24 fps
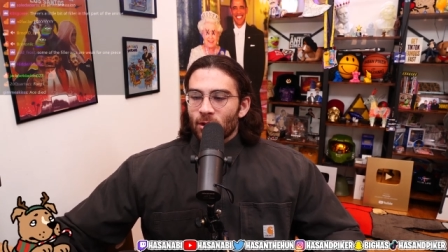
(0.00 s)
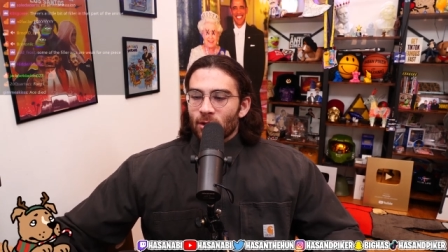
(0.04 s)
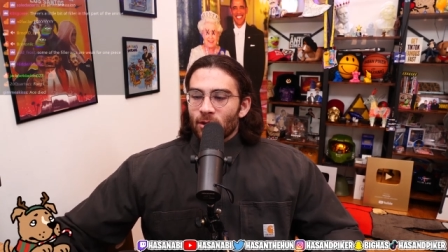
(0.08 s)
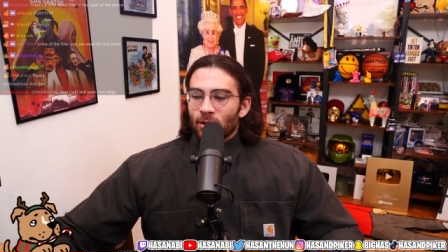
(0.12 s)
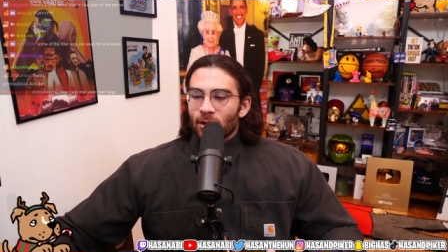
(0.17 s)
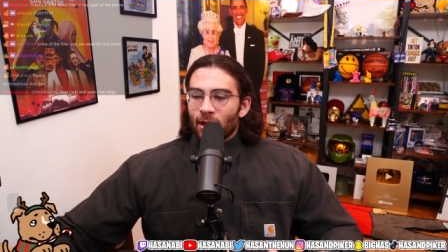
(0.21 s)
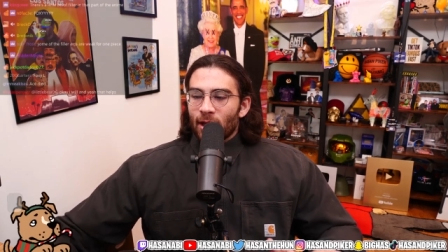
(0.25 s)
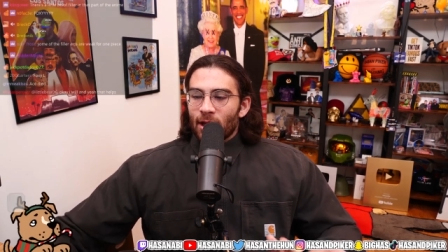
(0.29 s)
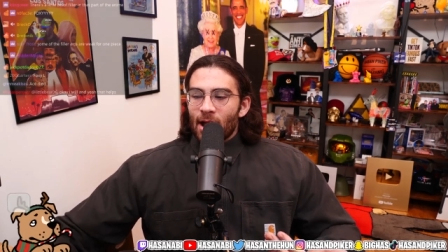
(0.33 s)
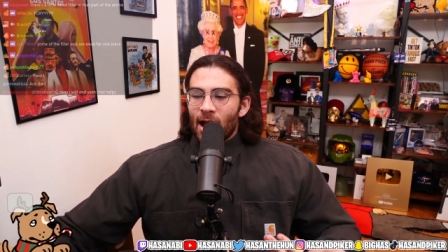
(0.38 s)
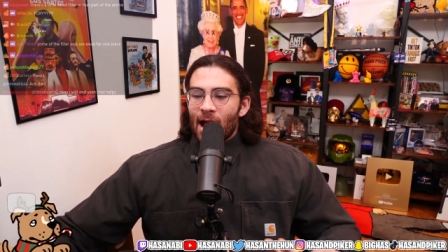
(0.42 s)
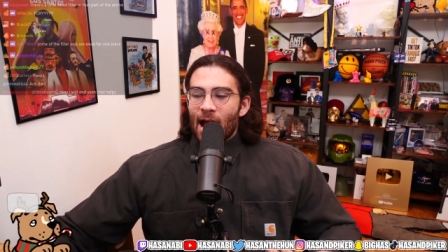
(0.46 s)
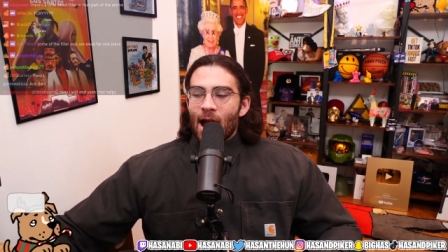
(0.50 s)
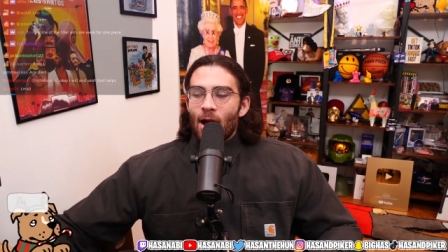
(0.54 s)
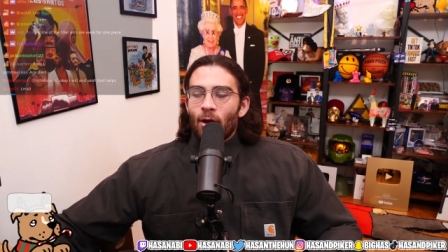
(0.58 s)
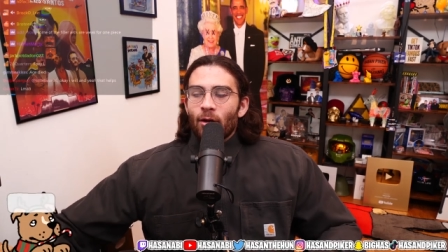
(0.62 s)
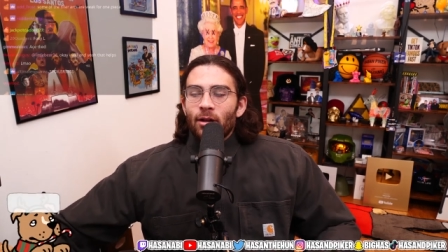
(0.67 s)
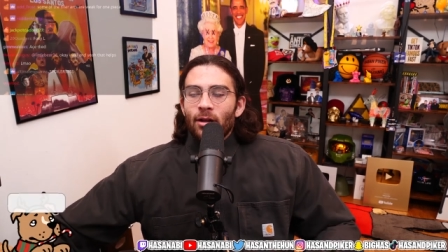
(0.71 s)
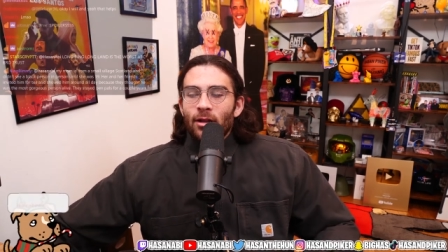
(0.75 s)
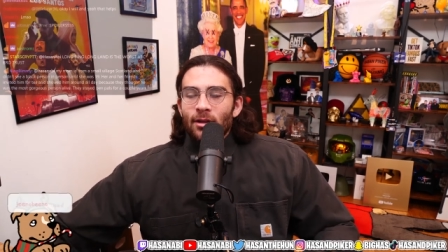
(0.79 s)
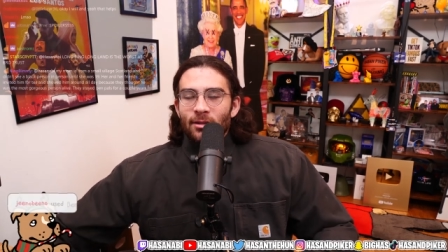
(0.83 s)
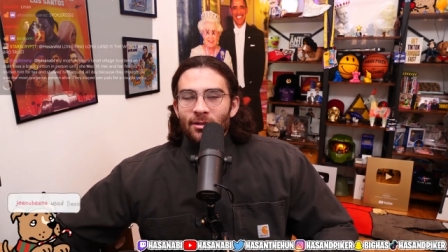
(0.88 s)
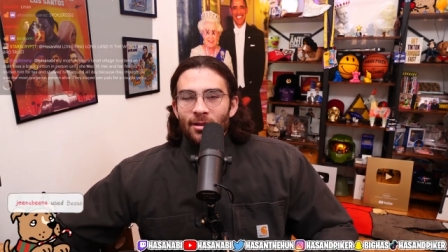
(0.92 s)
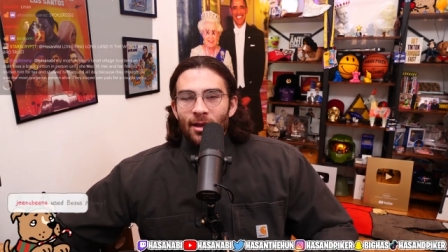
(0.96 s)
Like, how
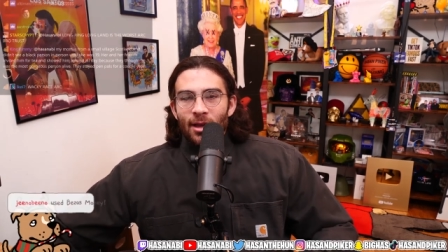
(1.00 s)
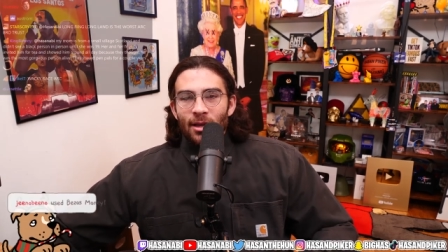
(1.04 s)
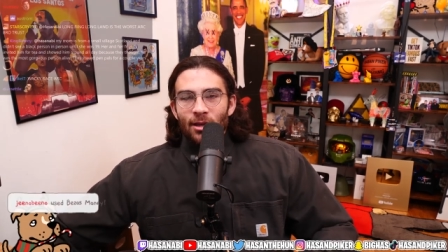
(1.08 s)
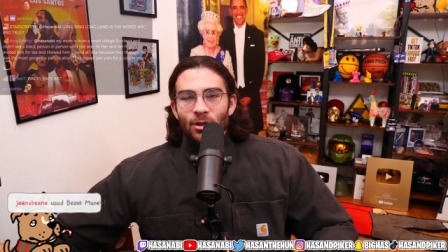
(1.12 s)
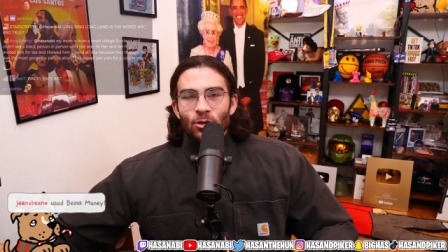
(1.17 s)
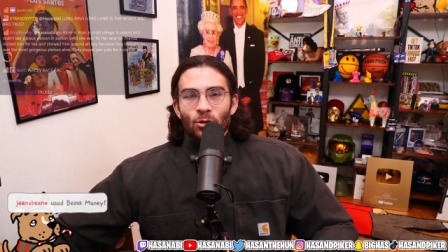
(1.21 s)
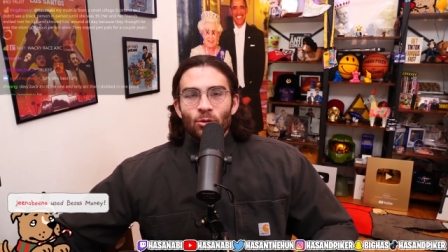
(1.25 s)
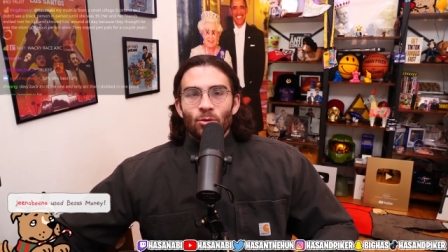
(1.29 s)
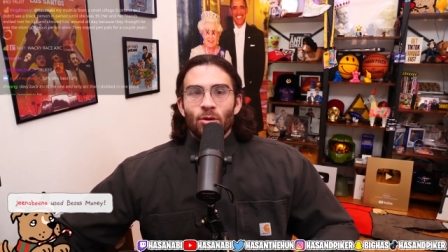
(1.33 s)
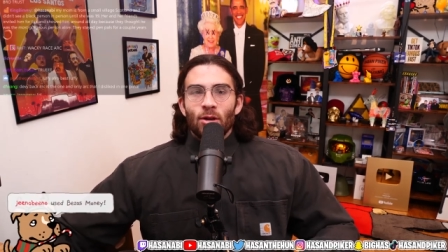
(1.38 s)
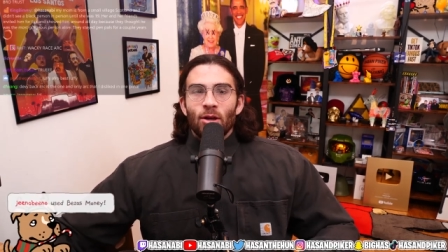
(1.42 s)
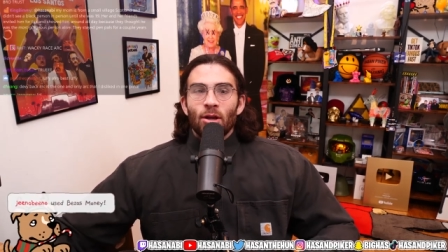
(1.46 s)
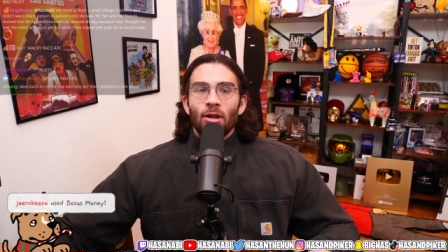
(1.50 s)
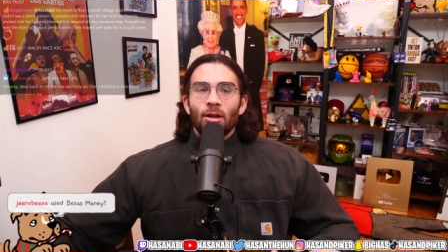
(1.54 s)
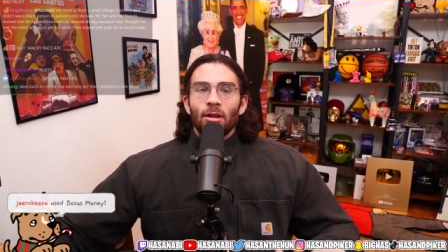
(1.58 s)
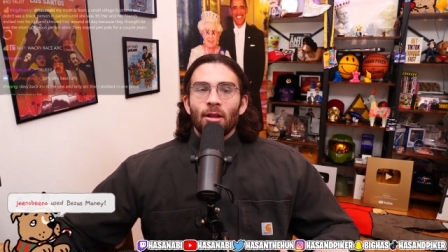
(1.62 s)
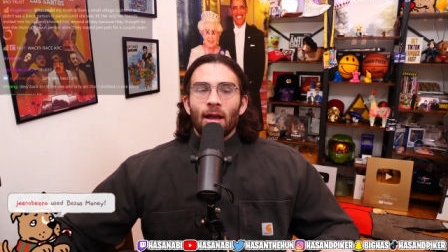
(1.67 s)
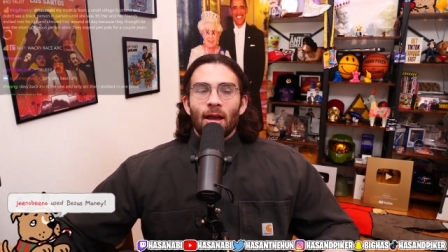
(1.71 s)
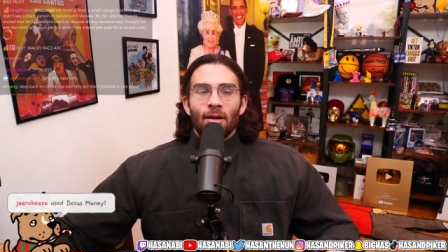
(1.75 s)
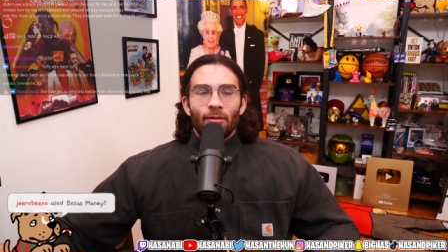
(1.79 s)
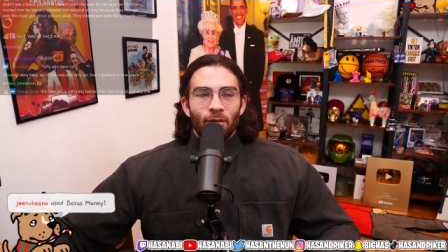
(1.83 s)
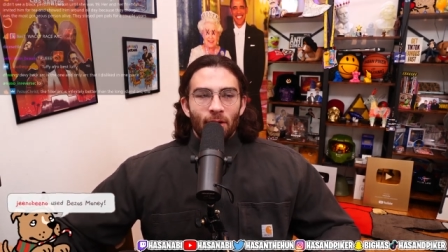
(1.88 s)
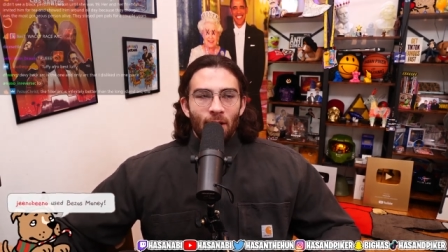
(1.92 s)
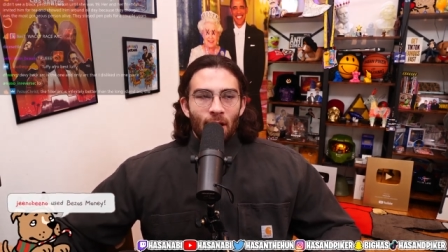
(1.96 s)
did it take you
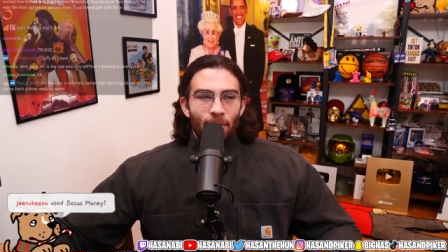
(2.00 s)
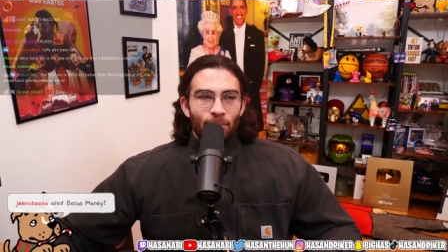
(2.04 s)
eleven